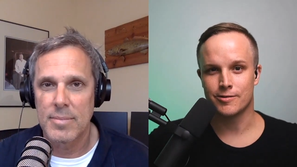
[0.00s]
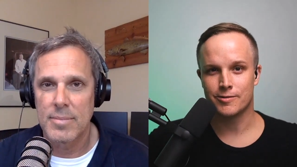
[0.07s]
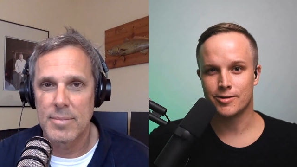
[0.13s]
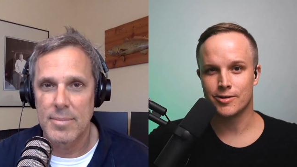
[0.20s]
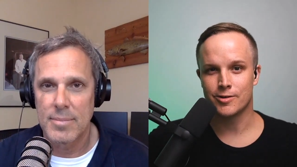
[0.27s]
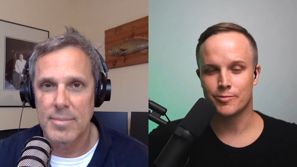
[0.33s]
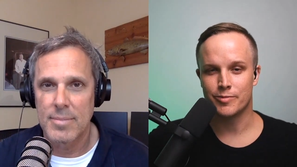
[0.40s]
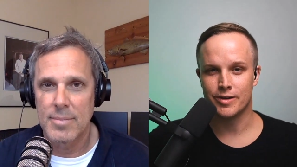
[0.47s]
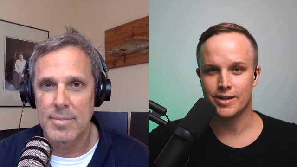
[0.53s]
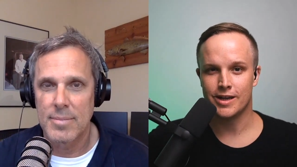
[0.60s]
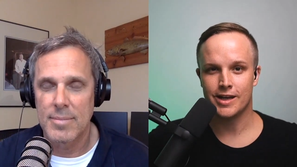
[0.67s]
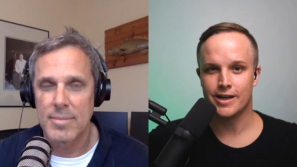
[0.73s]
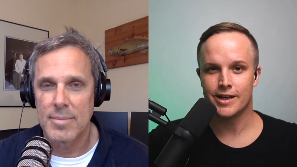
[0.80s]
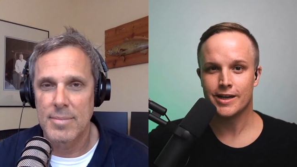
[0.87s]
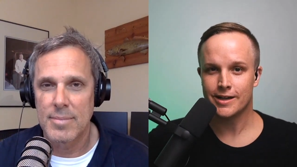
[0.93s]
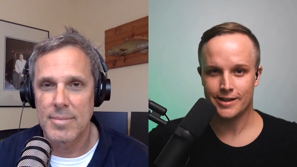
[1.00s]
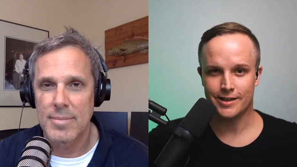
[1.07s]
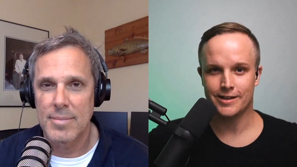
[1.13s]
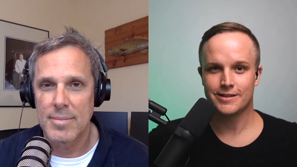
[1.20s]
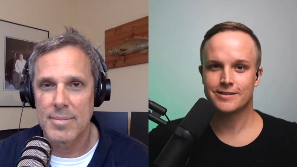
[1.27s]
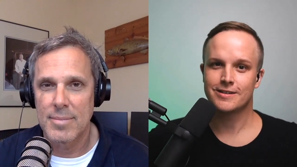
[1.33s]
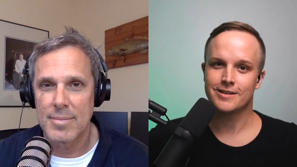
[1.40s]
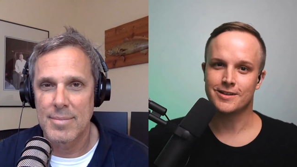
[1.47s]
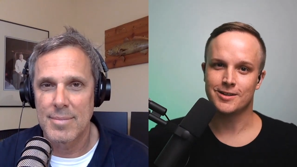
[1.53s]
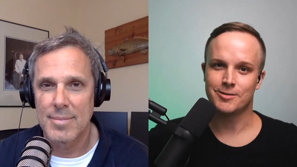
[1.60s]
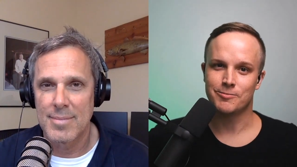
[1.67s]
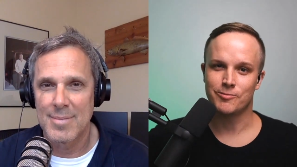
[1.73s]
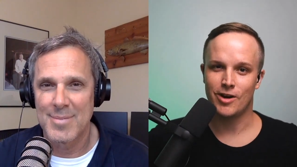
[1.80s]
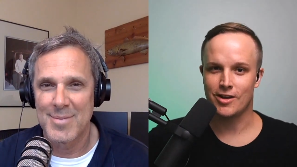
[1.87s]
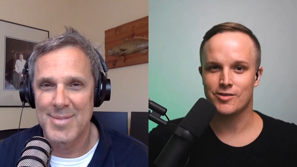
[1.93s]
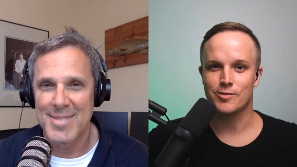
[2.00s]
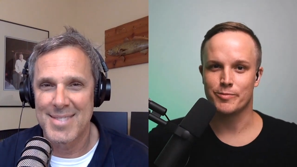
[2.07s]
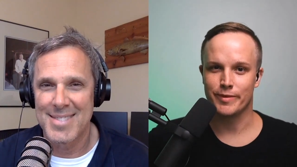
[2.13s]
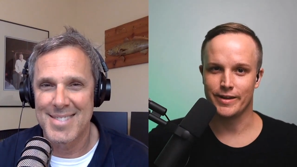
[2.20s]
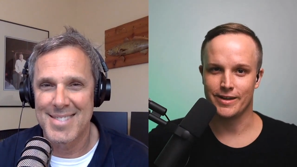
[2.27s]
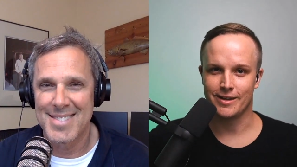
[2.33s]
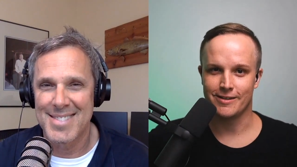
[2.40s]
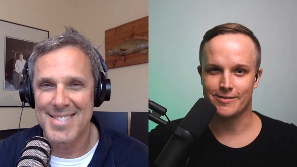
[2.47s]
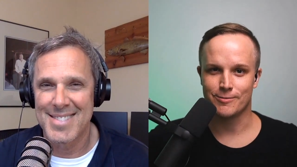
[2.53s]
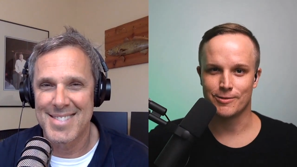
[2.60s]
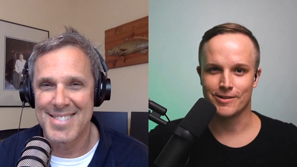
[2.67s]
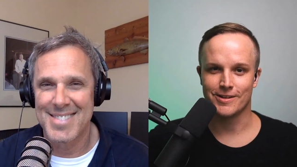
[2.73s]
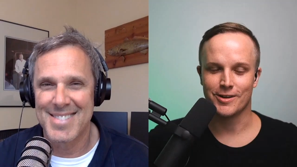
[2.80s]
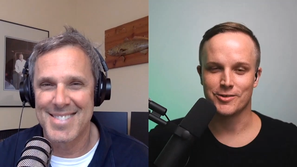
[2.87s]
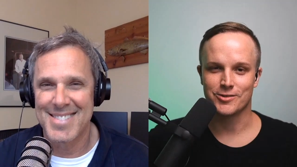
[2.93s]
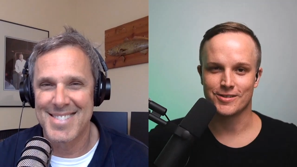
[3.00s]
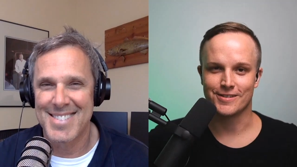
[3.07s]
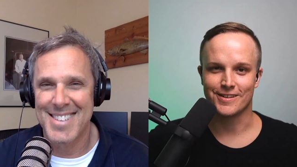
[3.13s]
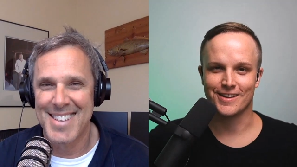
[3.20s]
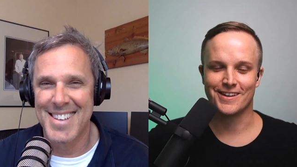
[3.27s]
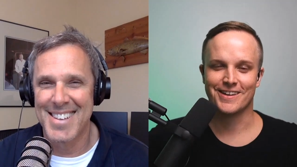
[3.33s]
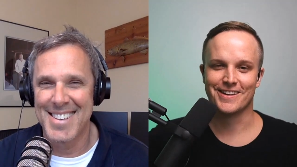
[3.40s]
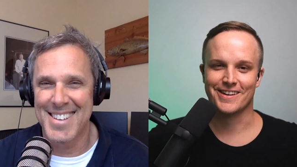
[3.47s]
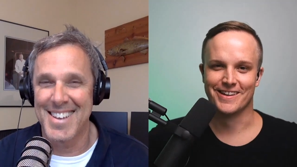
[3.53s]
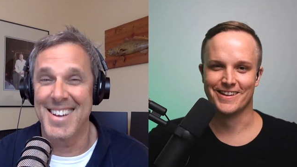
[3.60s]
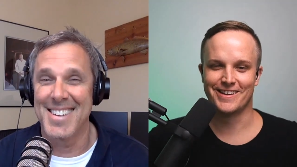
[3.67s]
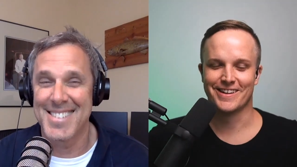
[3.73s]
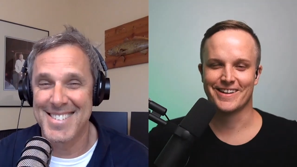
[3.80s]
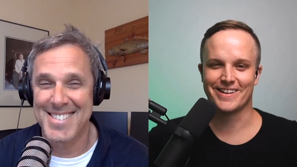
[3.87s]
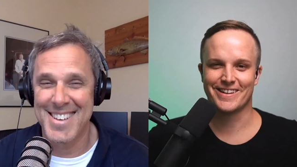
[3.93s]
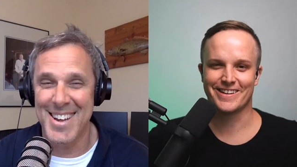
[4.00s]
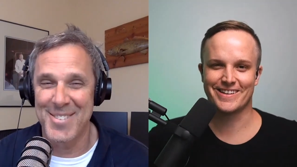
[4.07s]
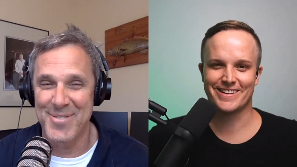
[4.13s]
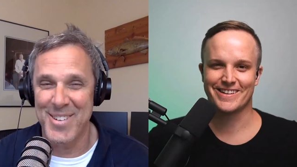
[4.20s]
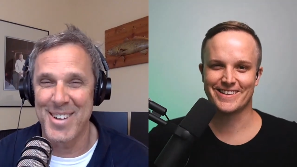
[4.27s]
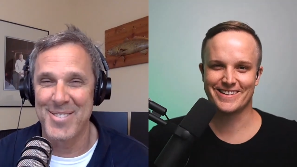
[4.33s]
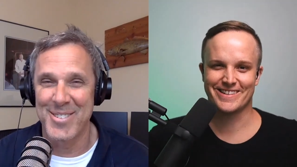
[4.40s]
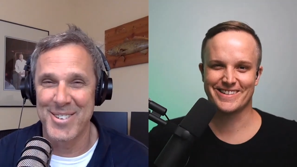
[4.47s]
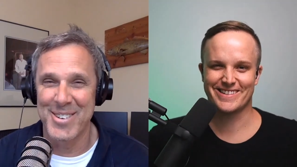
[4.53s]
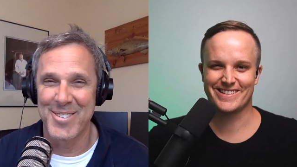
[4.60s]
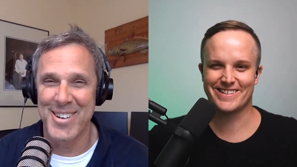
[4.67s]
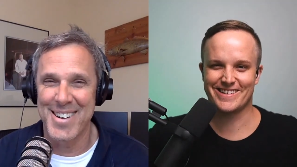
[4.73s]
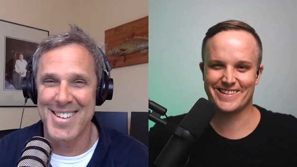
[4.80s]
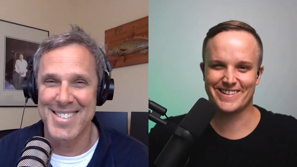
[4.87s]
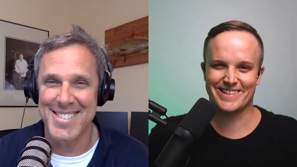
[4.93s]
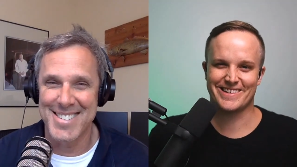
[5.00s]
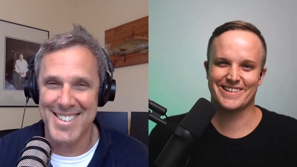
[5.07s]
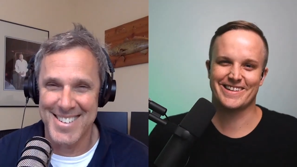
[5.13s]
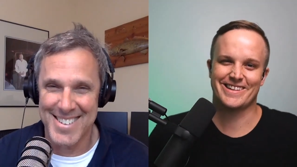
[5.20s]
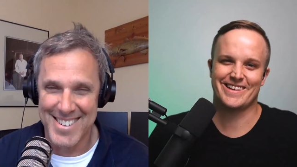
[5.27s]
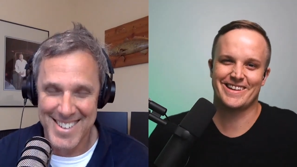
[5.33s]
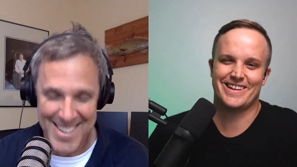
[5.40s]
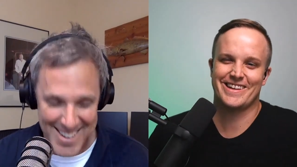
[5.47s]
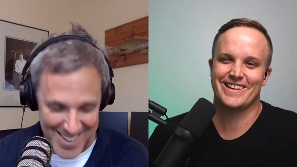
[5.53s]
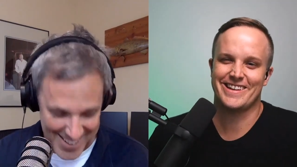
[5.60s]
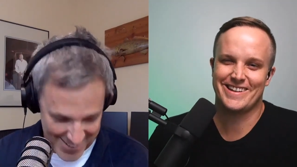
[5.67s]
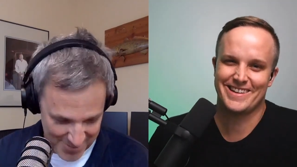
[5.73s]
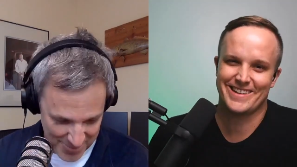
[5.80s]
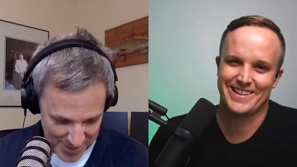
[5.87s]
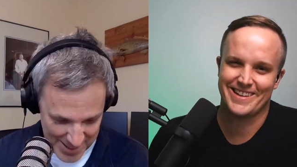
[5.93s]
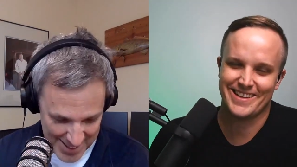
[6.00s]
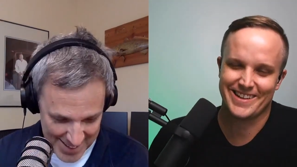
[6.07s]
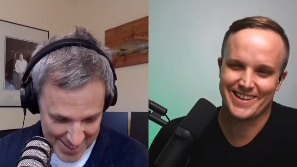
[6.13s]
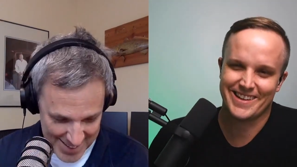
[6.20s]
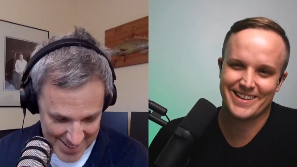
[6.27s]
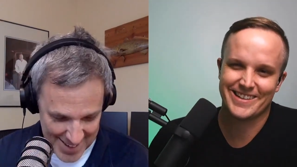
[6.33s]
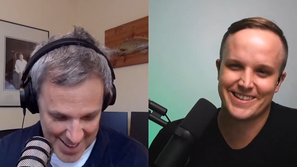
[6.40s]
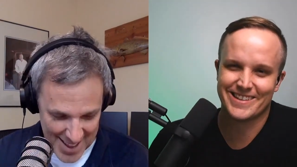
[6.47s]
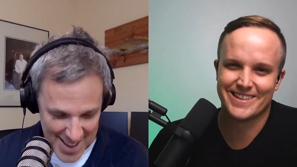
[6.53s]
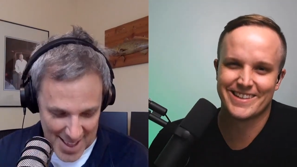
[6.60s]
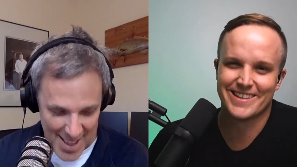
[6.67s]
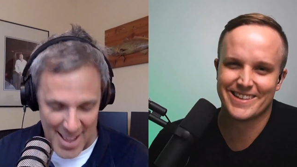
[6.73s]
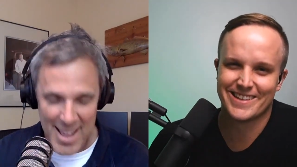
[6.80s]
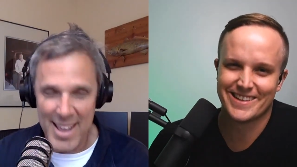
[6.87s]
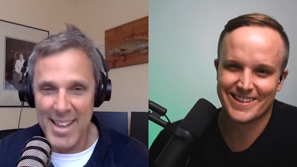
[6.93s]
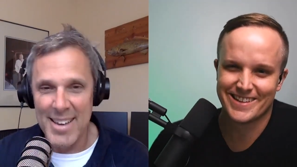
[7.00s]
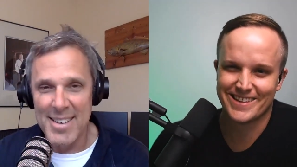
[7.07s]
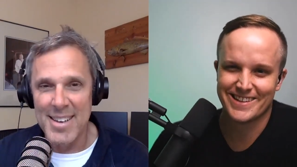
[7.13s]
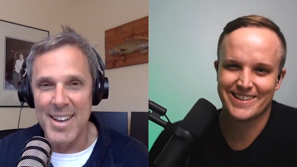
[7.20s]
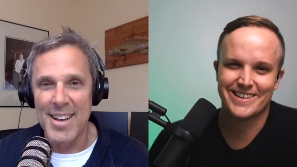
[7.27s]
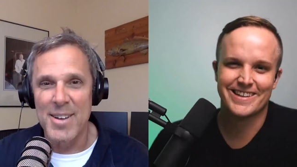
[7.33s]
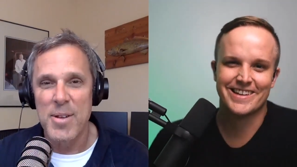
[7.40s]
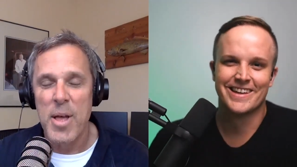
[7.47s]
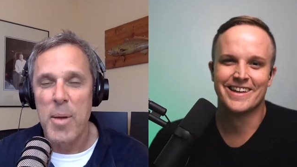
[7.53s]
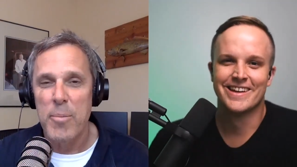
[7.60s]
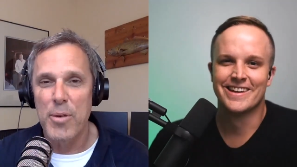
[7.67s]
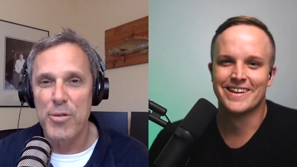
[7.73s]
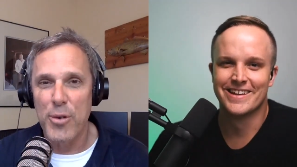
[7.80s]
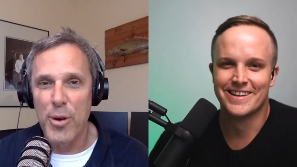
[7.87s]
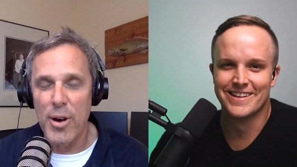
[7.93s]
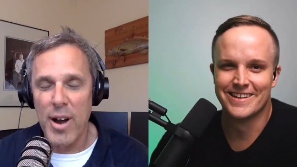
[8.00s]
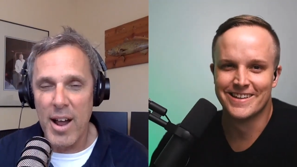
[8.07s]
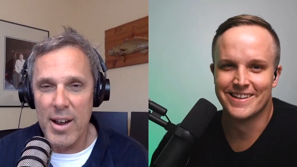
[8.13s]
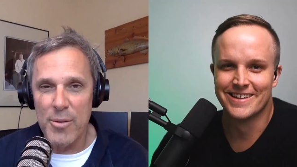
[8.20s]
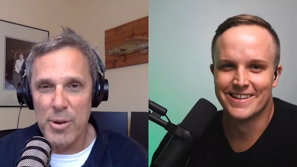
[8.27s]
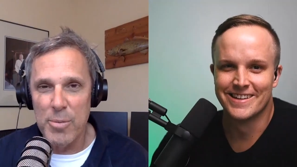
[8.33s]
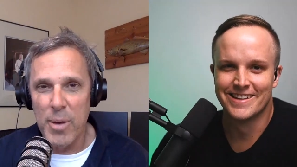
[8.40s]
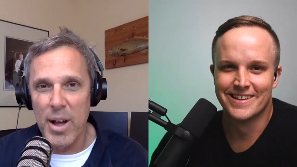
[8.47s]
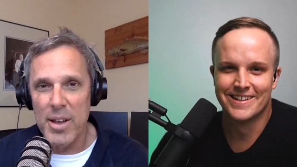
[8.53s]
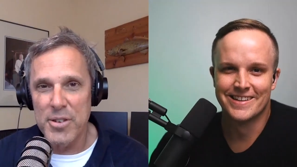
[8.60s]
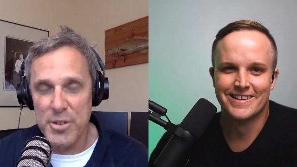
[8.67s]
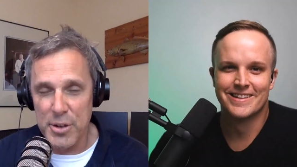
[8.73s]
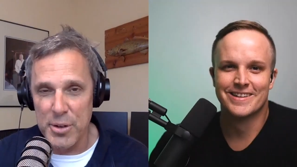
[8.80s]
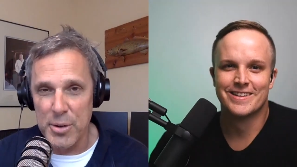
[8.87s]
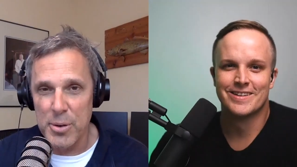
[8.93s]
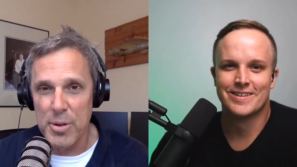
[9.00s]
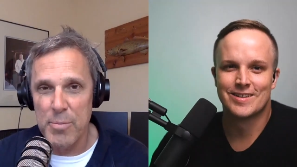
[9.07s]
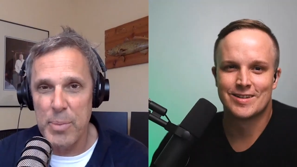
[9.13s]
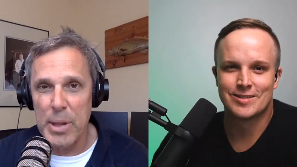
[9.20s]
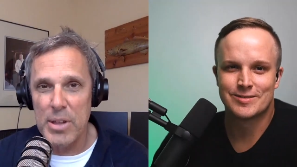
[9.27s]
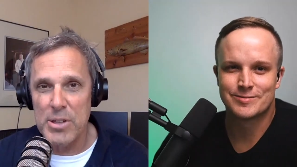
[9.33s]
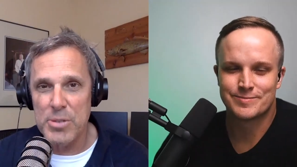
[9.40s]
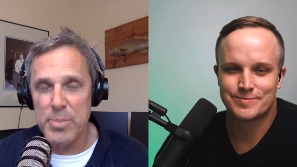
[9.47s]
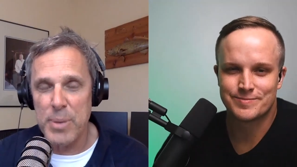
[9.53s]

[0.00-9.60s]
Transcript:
Speaker 1: your Bonita um, recipe. He's really interested.
Speaker 2: Yeah, stop by Marine Warehouse Center, please. And uh, before I remind you of Billy's